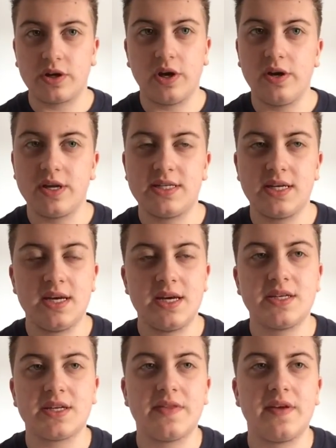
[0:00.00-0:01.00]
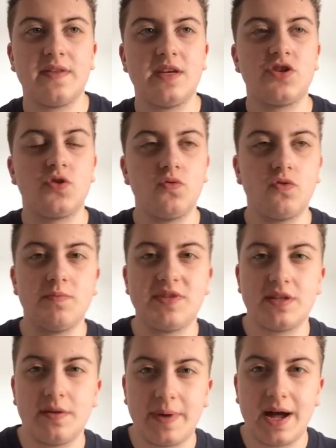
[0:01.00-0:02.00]
Curtis is, and then there's 2
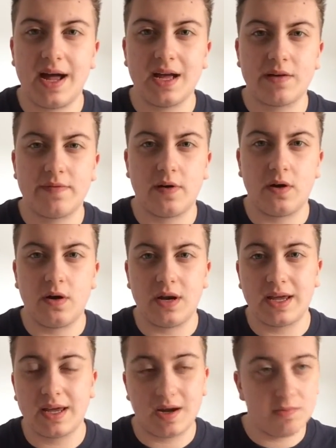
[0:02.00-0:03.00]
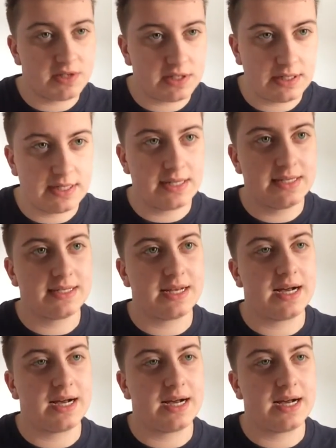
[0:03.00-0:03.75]
rooms in the back for like counsellors